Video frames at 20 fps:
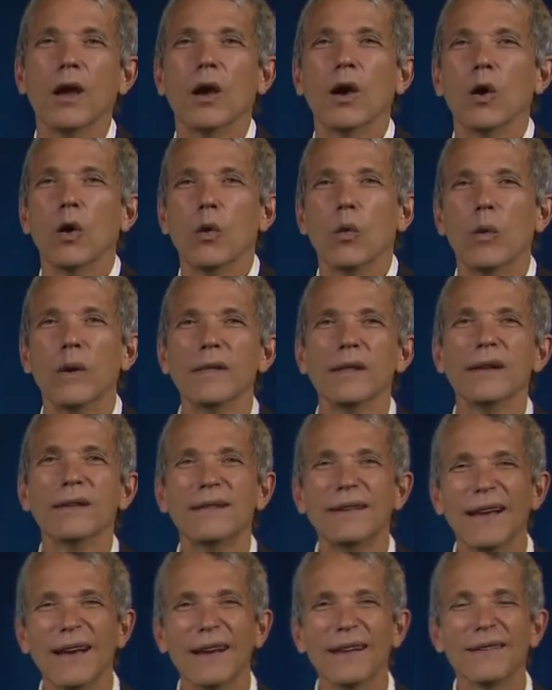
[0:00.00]
When the
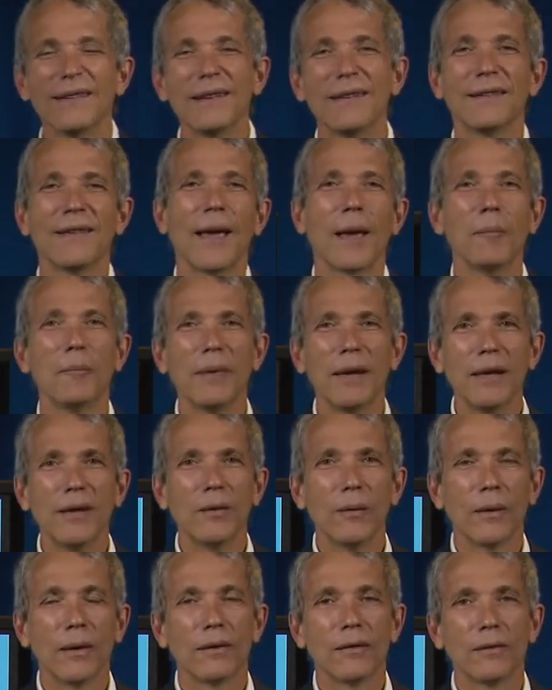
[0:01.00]
text is
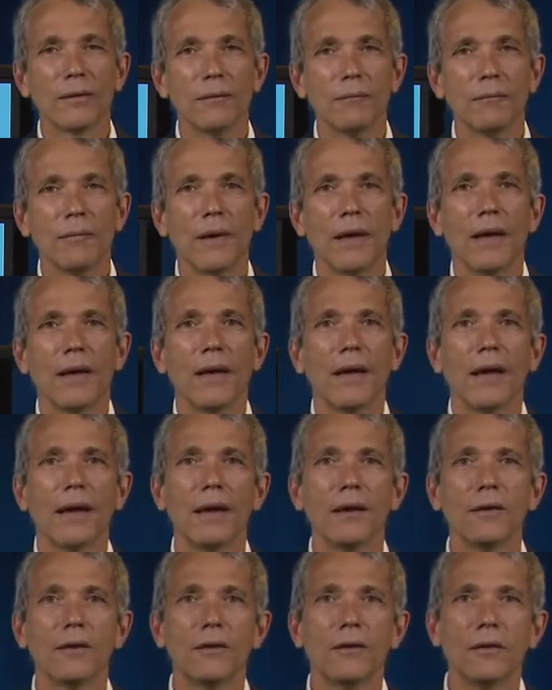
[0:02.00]
ambiguous,
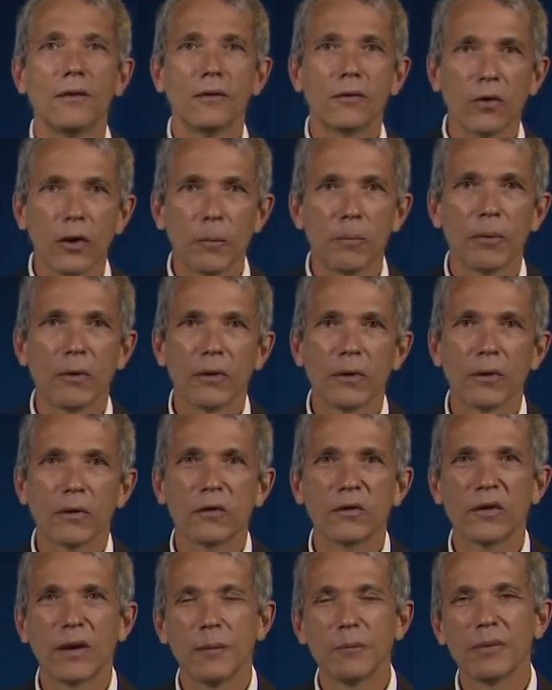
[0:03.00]
interpreters
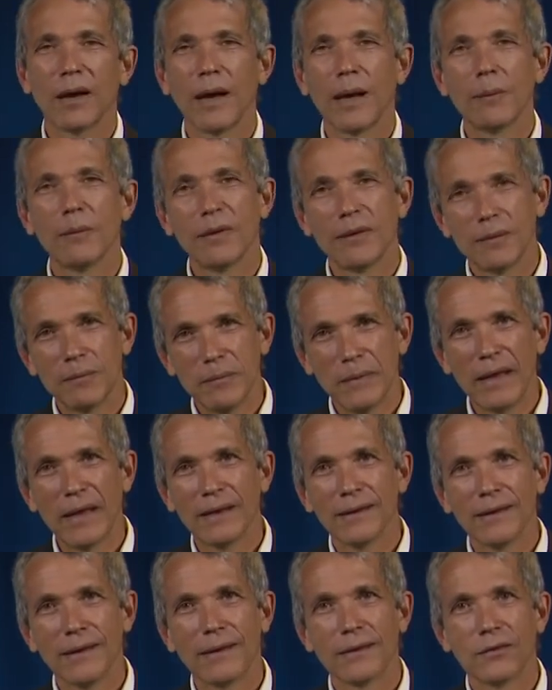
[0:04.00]
sometimes
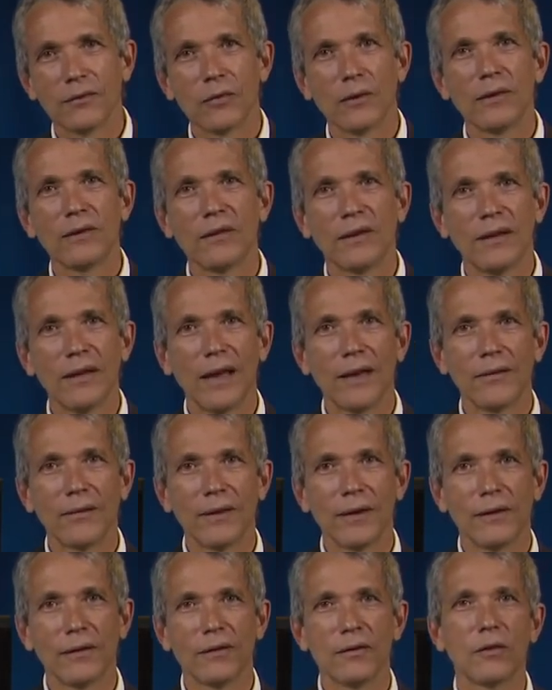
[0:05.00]
admit extrinsic
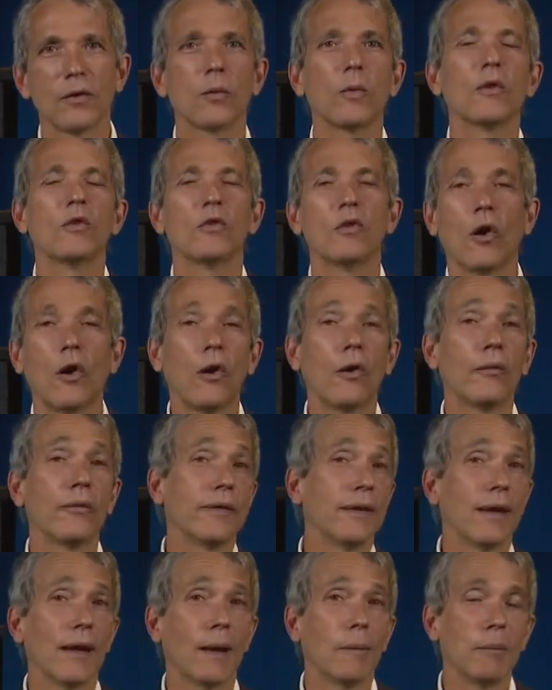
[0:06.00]
evidence to resolve
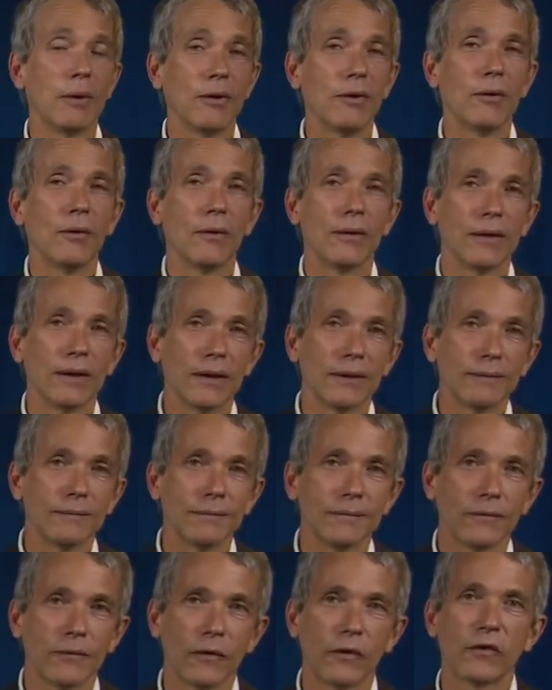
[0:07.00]
the ambiguity.
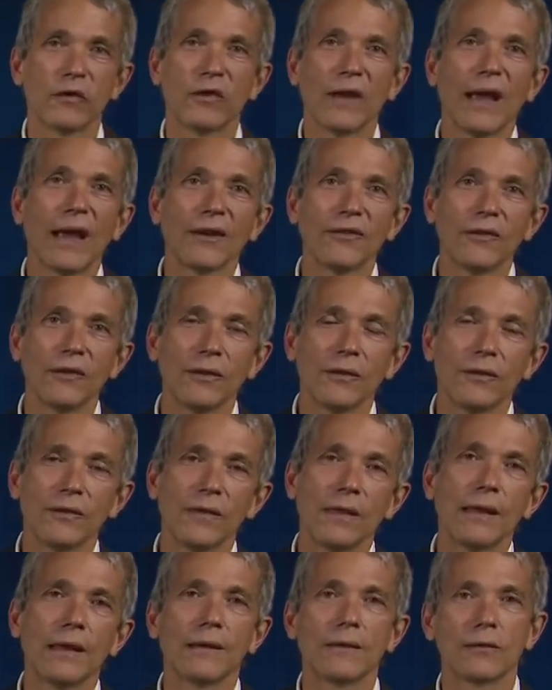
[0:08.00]
For statutes,
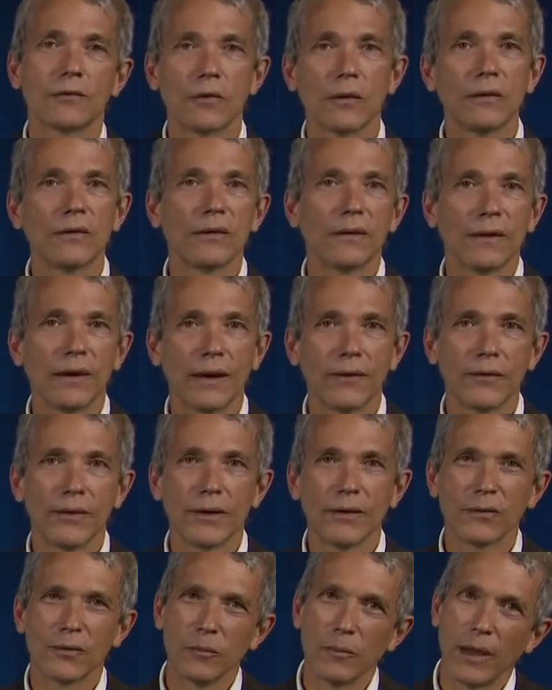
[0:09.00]
the extrinsic
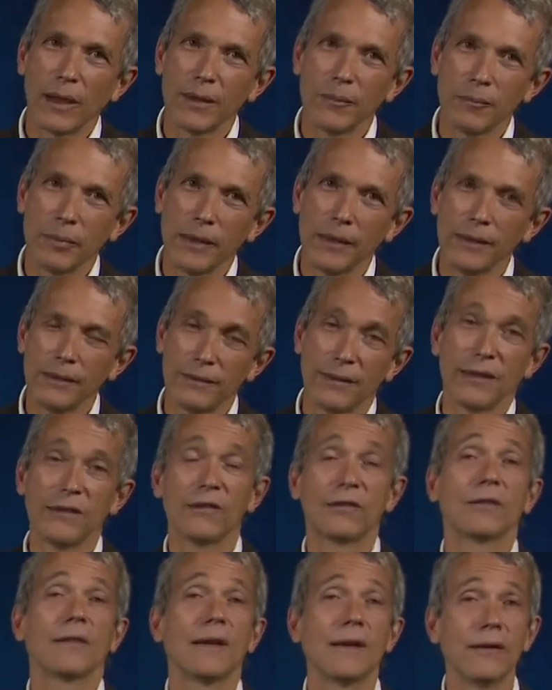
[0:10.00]
evidence might be
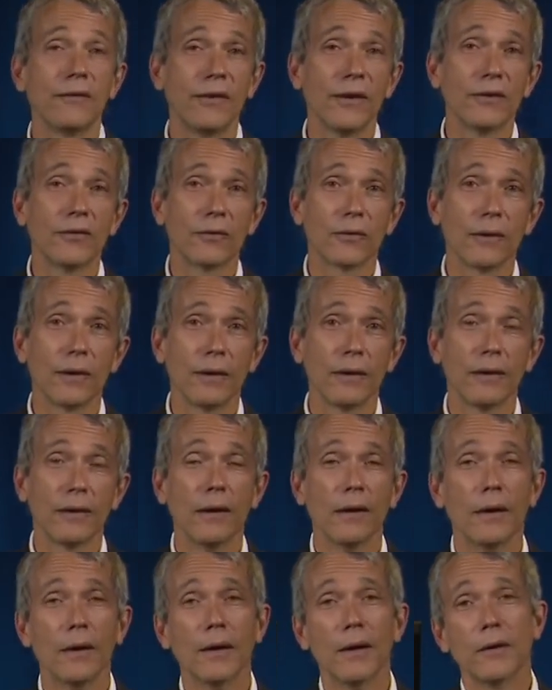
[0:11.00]
legislative history.
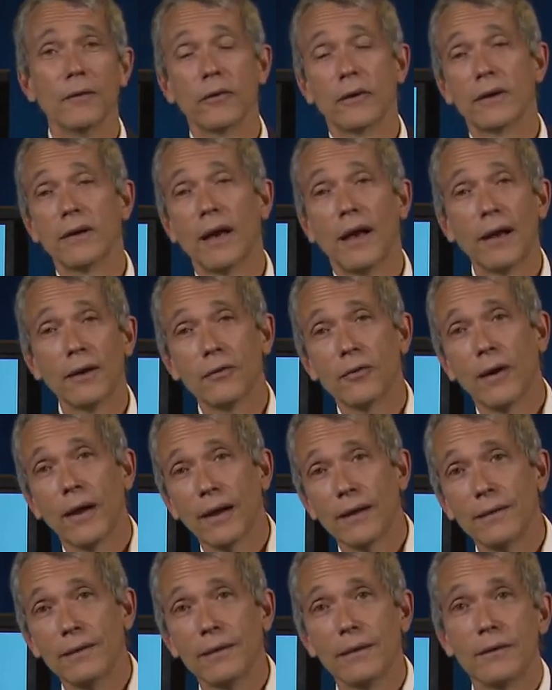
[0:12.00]
For
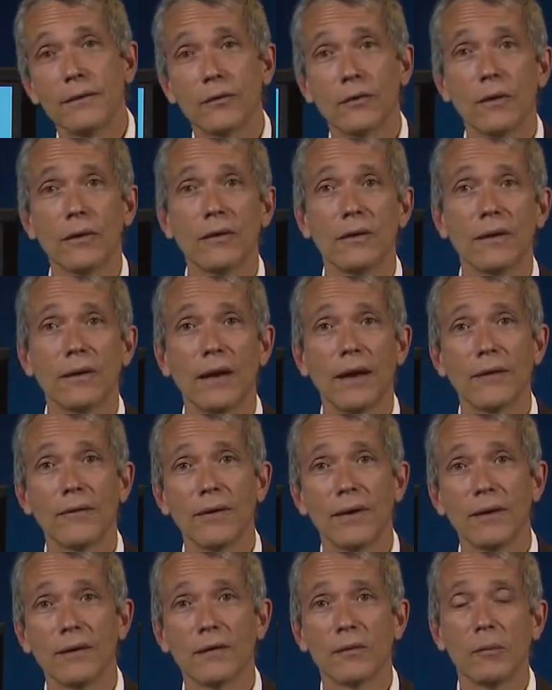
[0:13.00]
contracts, the extrinsic
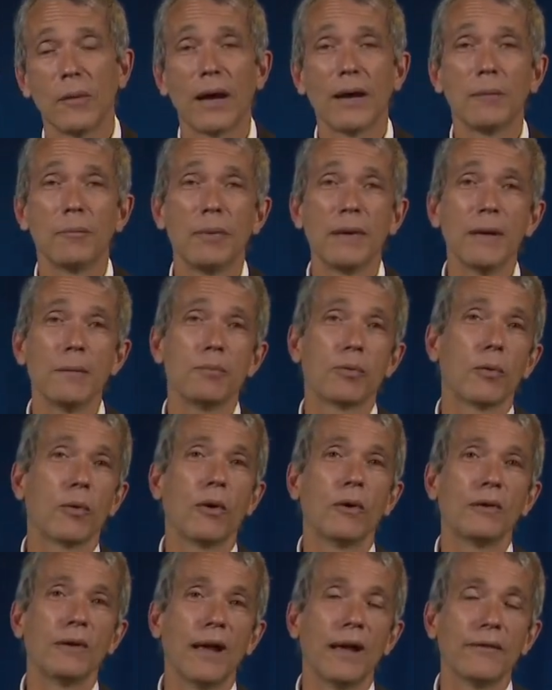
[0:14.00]
evidence might be
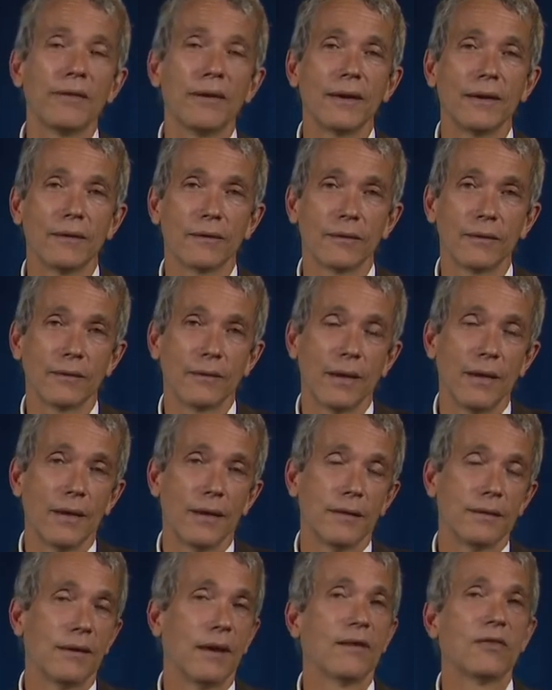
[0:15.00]
parol evidence,
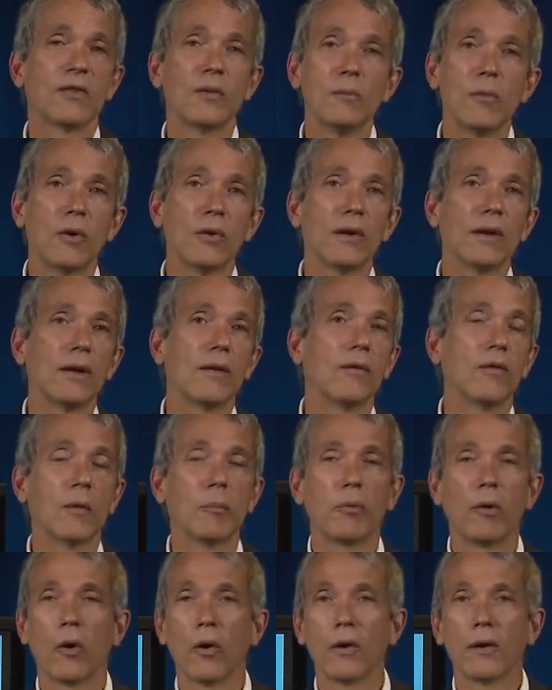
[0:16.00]
testimony of the
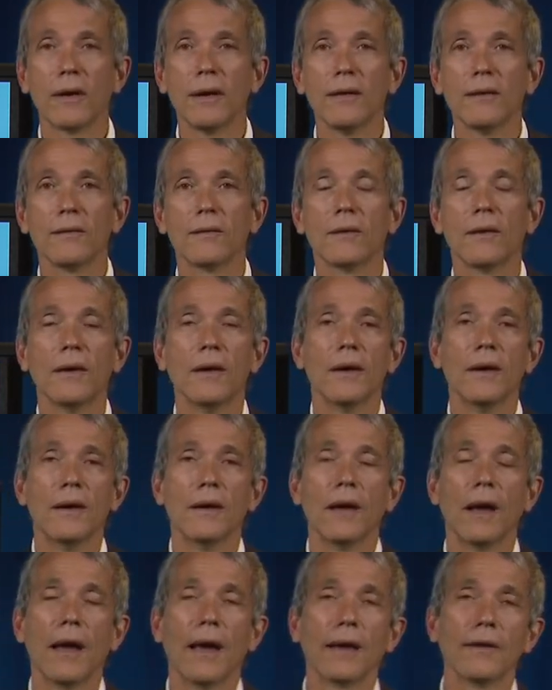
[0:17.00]
parties
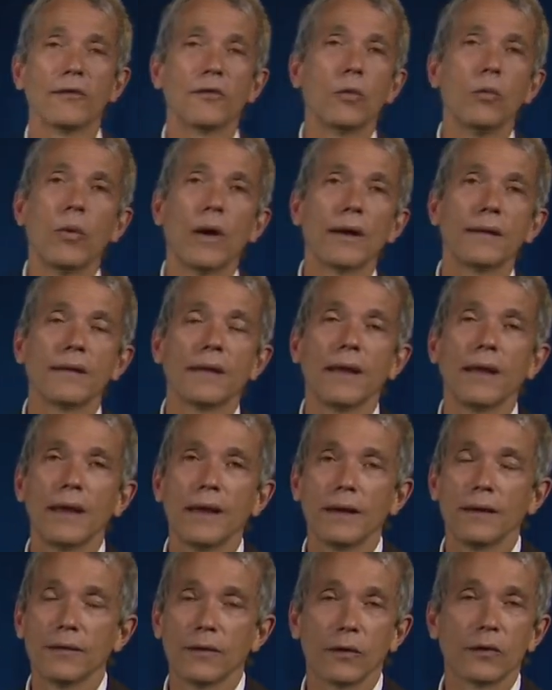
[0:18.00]
as to what
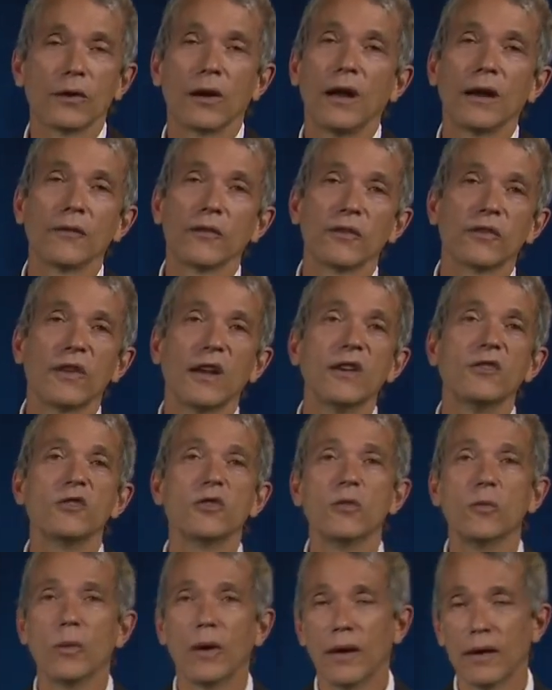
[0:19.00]
they, their
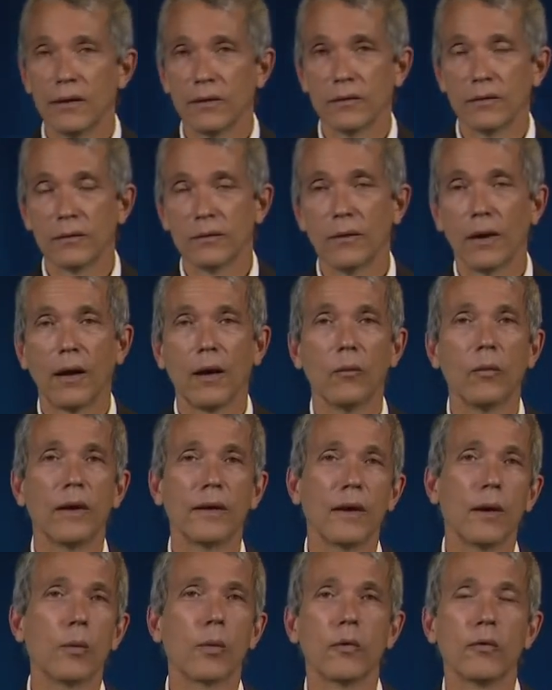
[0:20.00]
conversation was uh, when
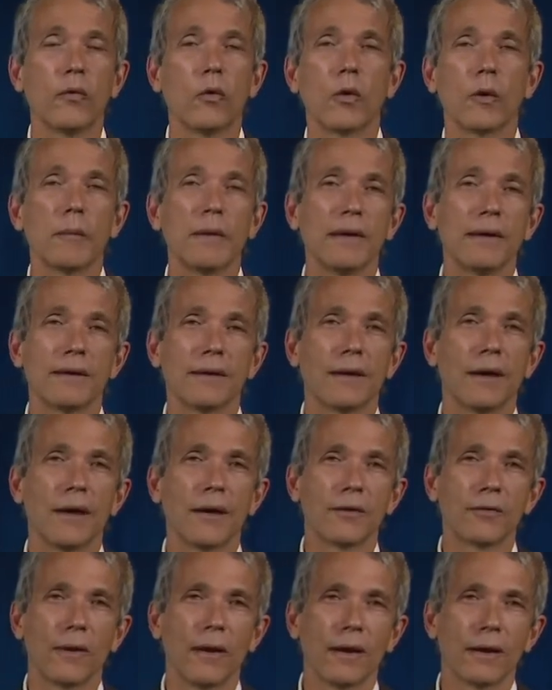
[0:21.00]
they were forming the
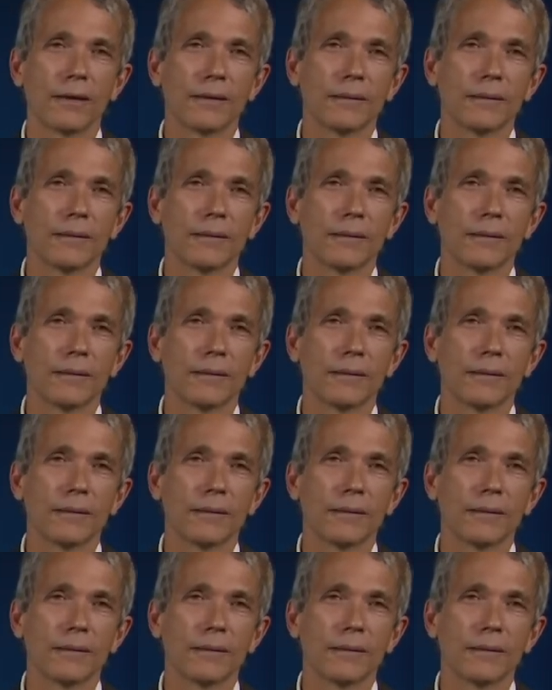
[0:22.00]
contract.